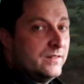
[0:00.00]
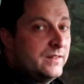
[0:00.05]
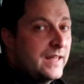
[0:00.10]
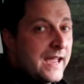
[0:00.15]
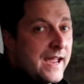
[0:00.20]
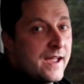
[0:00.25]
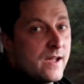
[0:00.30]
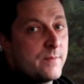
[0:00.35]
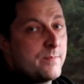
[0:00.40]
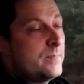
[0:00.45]

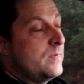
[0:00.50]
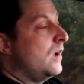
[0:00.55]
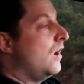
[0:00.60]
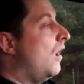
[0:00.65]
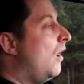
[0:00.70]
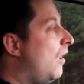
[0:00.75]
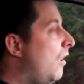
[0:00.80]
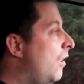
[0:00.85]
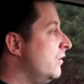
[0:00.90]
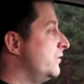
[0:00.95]

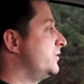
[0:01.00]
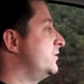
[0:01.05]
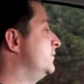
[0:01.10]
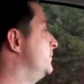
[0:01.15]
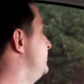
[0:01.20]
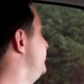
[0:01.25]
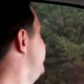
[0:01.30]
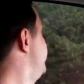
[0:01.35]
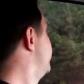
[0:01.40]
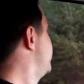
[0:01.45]
damn
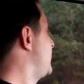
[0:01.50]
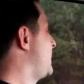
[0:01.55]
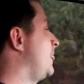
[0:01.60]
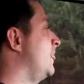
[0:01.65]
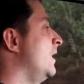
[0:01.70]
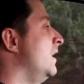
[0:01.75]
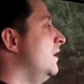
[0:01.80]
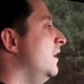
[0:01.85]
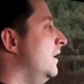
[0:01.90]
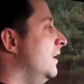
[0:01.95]

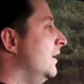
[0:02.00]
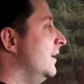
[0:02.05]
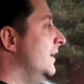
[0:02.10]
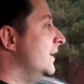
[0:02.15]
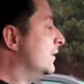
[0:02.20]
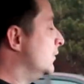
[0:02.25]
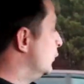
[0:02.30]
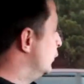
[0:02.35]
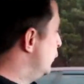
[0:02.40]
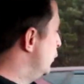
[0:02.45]

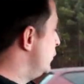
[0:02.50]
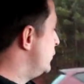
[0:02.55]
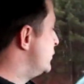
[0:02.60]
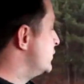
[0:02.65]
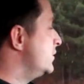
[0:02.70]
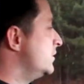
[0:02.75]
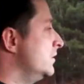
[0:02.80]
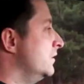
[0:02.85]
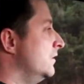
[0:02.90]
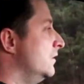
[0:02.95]
awesome,
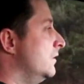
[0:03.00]
looks